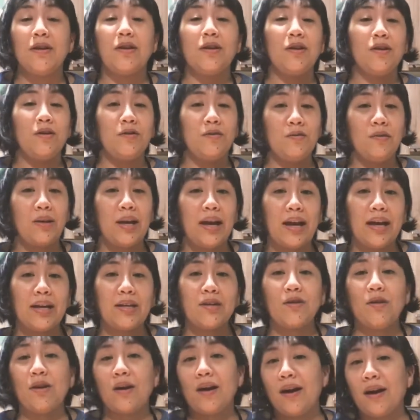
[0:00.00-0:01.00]
you like,
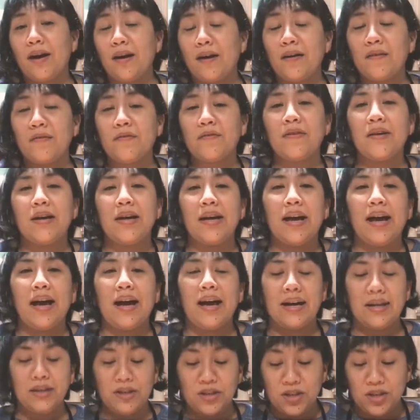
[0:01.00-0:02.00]
you love,
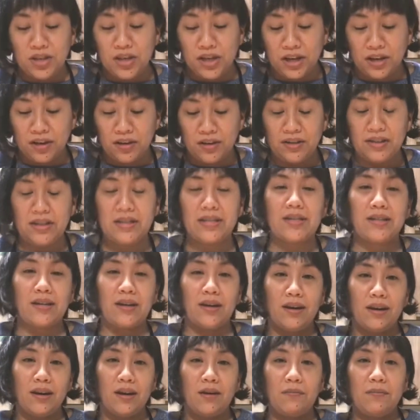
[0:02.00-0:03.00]
and share this
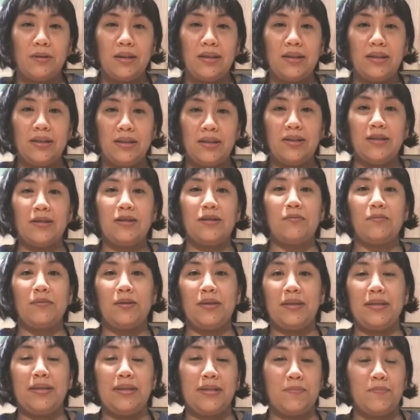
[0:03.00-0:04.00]
lovely dish
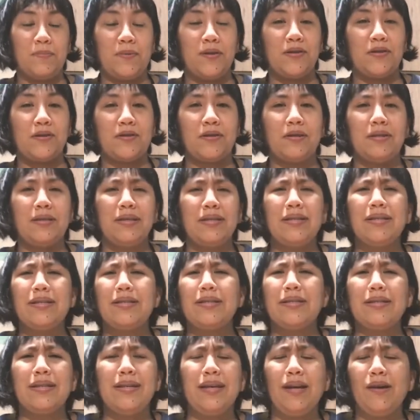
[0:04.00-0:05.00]
with this person. This
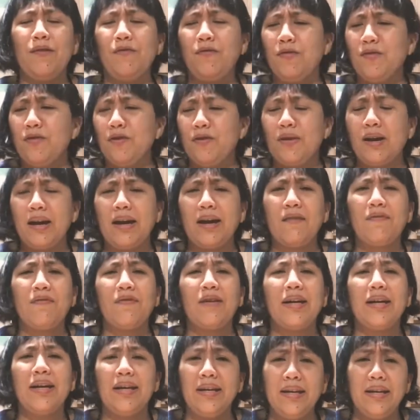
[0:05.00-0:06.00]
is if you don't have
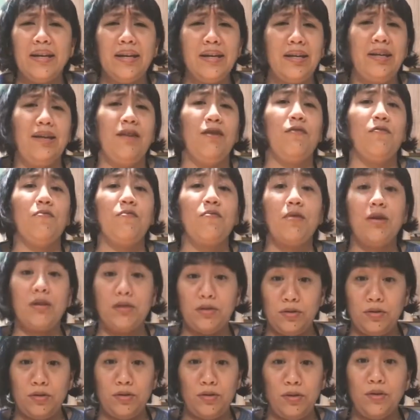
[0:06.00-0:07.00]
any idea of what
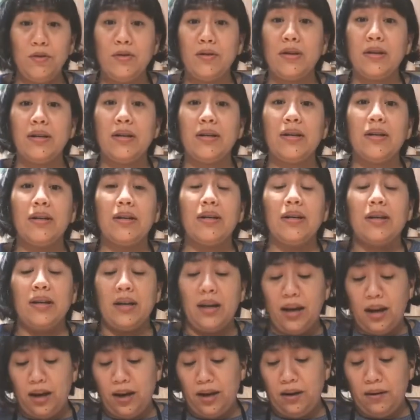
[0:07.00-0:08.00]
to cook,
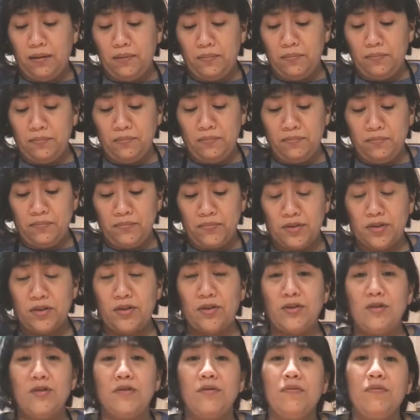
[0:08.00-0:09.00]
so
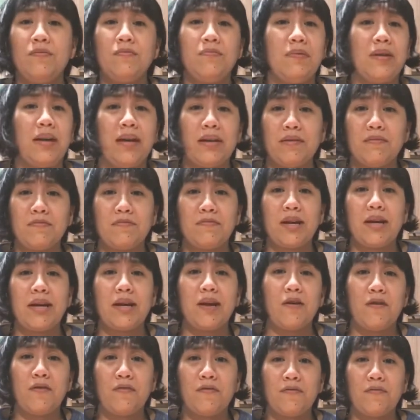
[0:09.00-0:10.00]
you like run
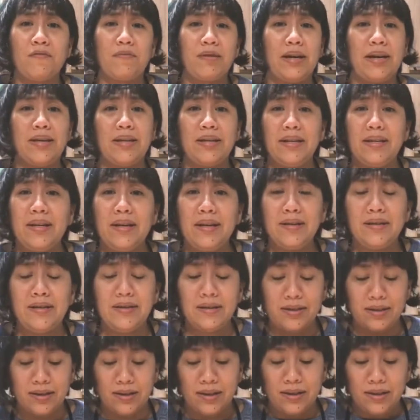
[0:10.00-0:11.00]
out of
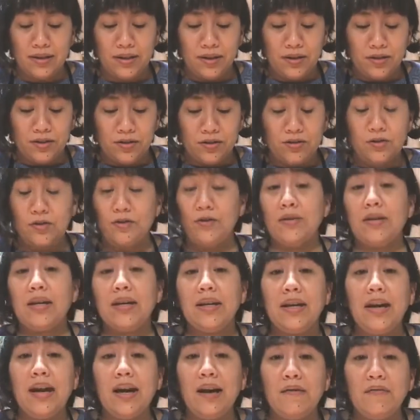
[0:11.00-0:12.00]
ideas, so you
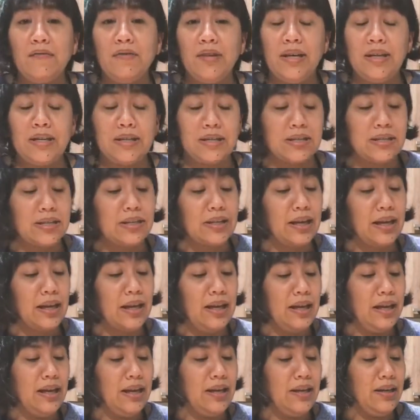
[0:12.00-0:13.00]
can have this.
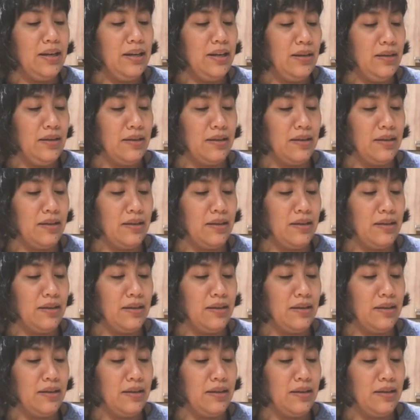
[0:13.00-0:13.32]
And